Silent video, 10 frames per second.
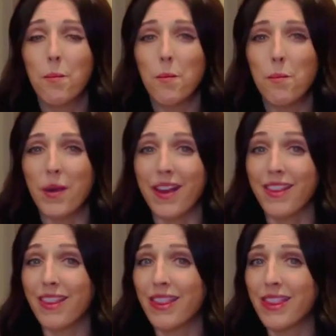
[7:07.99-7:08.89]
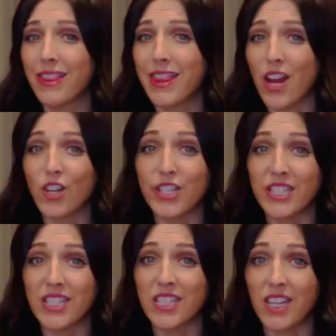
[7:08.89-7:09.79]
but they are
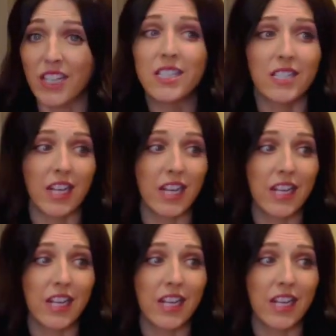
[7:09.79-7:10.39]
disgusting.